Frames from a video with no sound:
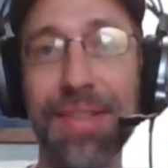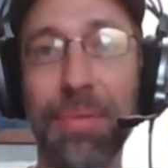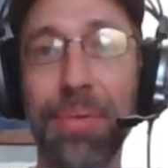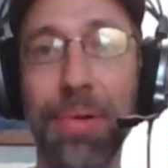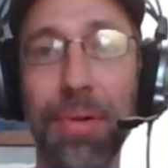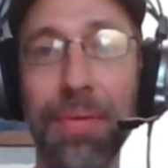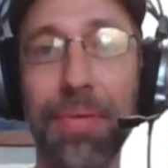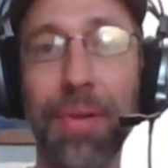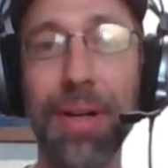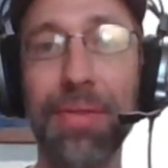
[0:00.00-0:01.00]

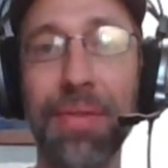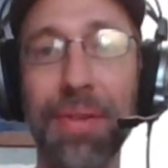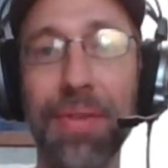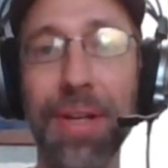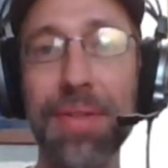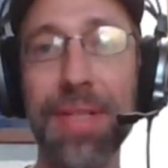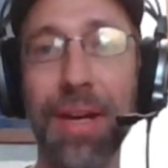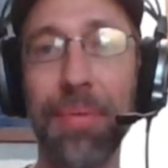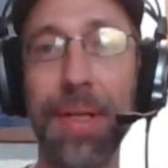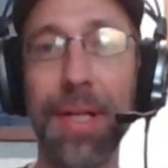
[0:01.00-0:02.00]
approved written reviews
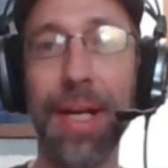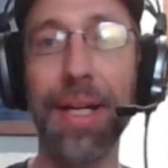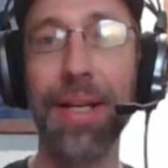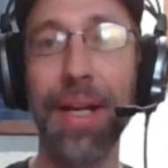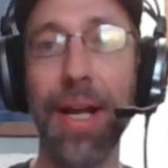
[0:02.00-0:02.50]
that we did